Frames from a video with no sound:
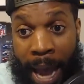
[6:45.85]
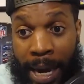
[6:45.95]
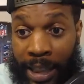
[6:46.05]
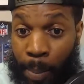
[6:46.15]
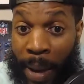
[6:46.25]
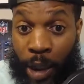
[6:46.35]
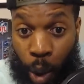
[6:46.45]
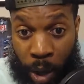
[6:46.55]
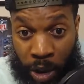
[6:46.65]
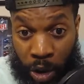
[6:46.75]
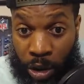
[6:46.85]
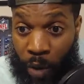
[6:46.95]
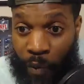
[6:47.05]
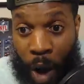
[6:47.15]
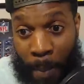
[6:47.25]
Hey, that's the best question
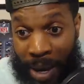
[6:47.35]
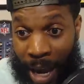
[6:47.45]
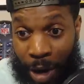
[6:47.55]
so far. I mean,